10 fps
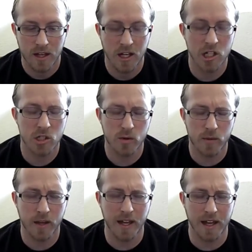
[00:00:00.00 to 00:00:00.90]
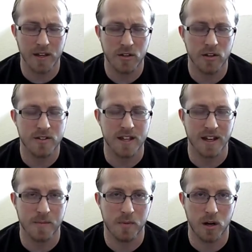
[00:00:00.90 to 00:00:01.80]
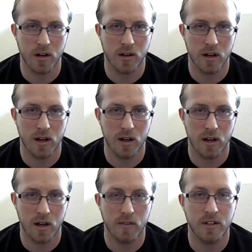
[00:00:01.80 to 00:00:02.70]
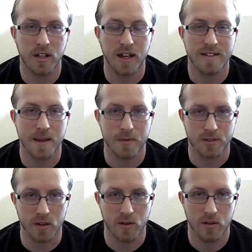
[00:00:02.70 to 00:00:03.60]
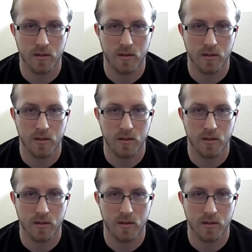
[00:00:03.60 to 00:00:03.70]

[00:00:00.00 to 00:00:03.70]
Here's where we get into the second part of today's episode.